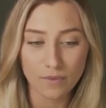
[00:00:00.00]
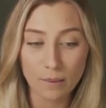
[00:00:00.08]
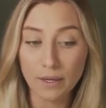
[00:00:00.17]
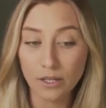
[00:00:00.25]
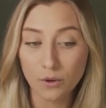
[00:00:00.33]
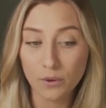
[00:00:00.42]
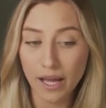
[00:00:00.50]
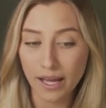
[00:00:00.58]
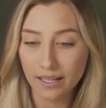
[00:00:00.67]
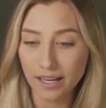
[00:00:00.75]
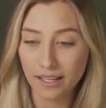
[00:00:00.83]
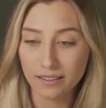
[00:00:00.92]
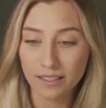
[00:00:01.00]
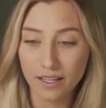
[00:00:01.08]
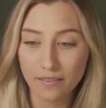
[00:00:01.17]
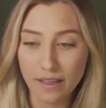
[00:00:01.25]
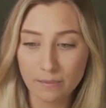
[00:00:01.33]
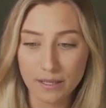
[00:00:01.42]
But go ahead and click
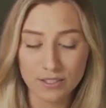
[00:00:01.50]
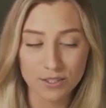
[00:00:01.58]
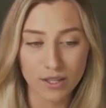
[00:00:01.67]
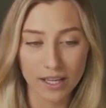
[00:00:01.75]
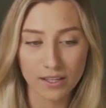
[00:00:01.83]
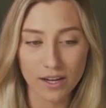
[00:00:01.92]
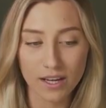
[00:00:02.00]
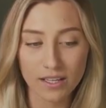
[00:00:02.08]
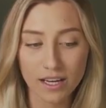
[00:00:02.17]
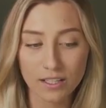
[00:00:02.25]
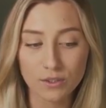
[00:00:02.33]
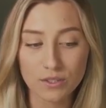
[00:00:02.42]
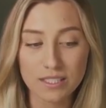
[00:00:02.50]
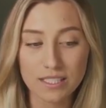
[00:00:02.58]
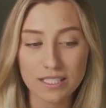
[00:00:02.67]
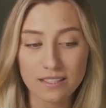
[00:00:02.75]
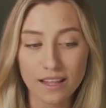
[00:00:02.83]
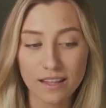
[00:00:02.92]
on that pencil icon and you'll
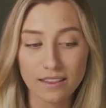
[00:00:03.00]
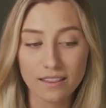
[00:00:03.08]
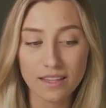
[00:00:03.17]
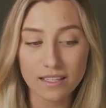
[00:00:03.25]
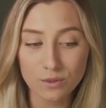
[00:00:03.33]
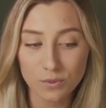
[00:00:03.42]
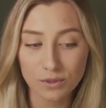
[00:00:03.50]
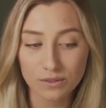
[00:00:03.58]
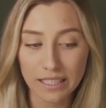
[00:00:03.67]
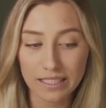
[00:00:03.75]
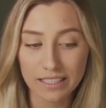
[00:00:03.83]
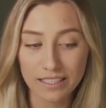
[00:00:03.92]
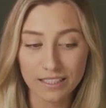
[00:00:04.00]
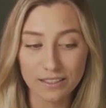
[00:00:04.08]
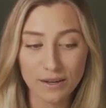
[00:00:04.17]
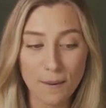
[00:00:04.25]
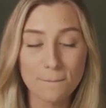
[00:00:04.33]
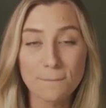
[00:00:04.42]
see that this one right
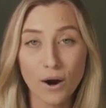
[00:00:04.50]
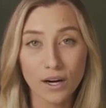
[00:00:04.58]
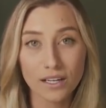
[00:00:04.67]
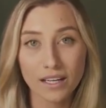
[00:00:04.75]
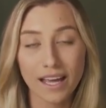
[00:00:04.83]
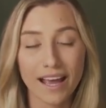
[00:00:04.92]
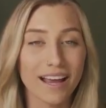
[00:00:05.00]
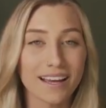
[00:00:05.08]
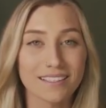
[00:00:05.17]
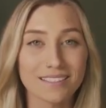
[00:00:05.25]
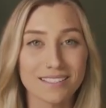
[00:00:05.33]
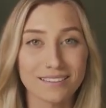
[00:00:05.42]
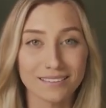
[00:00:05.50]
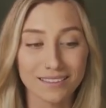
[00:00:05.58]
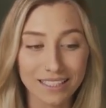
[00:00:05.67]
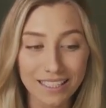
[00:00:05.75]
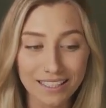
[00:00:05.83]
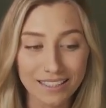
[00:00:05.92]
here, mark as
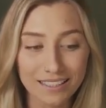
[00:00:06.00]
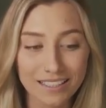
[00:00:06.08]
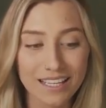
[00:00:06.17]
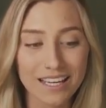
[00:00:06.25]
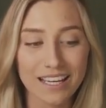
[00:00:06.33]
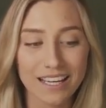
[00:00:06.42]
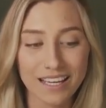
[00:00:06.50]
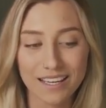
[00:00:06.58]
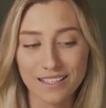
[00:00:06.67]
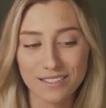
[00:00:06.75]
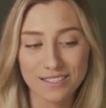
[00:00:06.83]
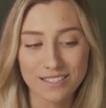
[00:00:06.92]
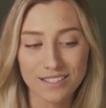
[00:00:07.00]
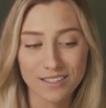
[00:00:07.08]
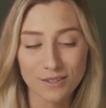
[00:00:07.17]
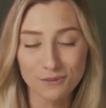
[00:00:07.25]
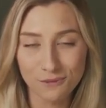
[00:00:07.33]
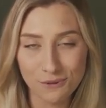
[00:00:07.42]
lead, is
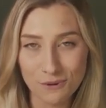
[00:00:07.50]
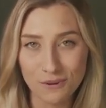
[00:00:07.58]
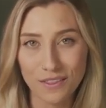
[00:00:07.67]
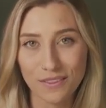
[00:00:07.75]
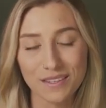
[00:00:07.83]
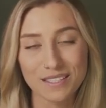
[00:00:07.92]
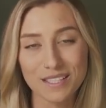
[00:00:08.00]
the rule that the